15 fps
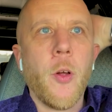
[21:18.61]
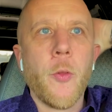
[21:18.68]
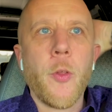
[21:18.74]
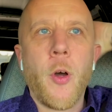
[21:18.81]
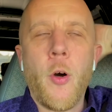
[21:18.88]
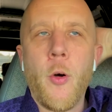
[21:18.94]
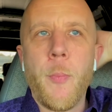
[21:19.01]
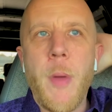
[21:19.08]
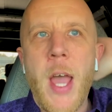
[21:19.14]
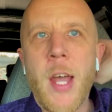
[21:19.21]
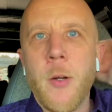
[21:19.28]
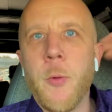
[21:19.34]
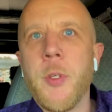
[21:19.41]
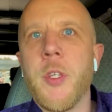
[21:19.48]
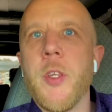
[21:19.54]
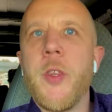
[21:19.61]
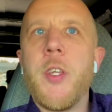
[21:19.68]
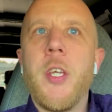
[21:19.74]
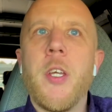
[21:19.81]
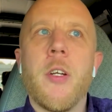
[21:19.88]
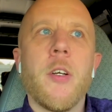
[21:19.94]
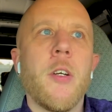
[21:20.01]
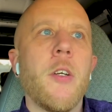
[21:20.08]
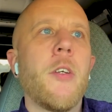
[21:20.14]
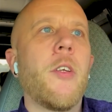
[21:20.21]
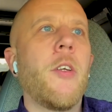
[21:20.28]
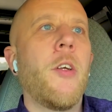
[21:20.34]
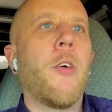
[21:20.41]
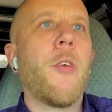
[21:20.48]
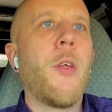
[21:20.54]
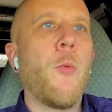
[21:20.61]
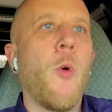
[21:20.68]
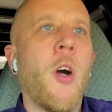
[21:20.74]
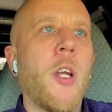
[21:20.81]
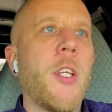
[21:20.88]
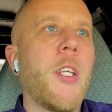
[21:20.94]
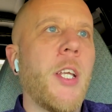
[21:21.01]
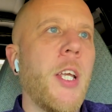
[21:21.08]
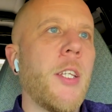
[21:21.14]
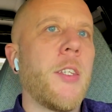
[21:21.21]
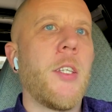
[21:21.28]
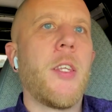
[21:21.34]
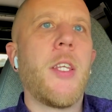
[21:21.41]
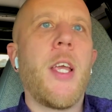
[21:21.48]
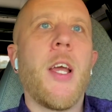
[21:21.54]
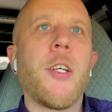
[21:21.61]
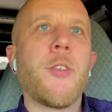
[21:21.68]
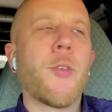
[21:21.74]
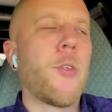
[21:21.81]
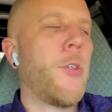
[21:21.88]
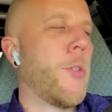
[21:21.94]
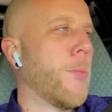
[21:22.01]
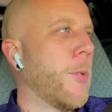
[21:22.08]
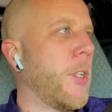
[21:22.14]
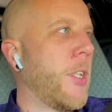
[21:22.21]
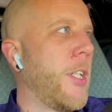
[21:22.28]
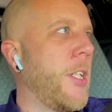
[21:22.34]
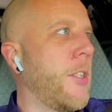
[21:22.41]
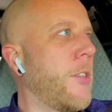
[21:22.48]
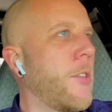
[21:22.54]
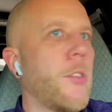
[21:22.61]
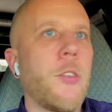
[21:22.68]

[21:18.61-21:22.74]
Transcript: whole battle with the theater. He wanted to get the theatrical release